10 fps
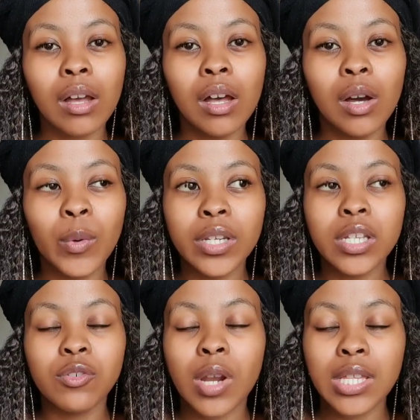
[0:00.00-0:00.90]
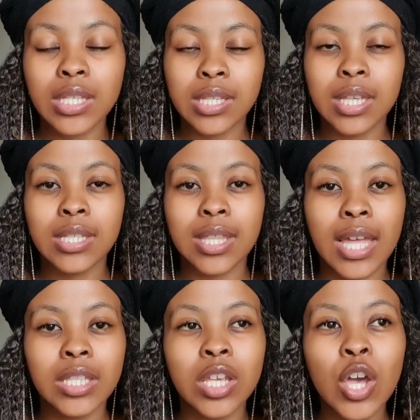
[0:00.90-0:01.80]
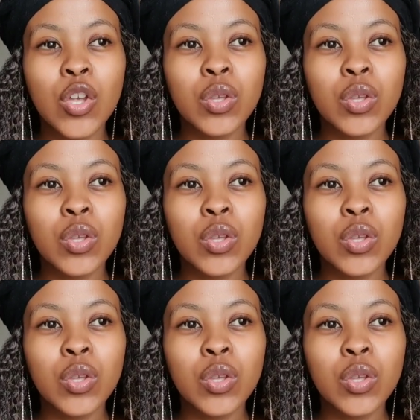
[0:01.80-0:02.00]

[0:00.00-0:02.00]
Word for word: uh, when he writes he says that